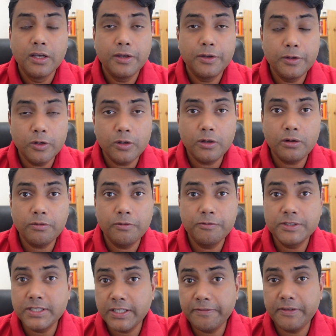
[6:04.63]
your
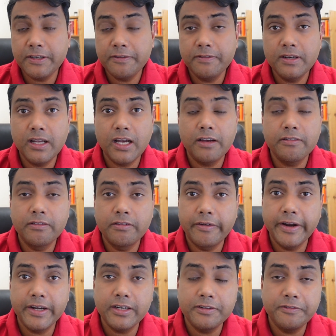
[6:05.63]
CV will have
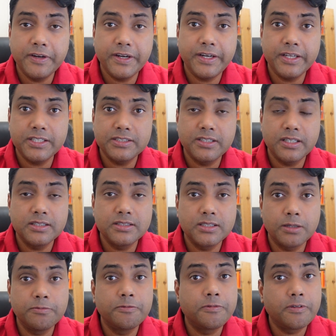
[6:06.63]
greater weightage than
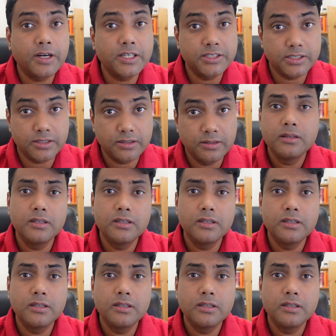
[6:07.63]
some fresher.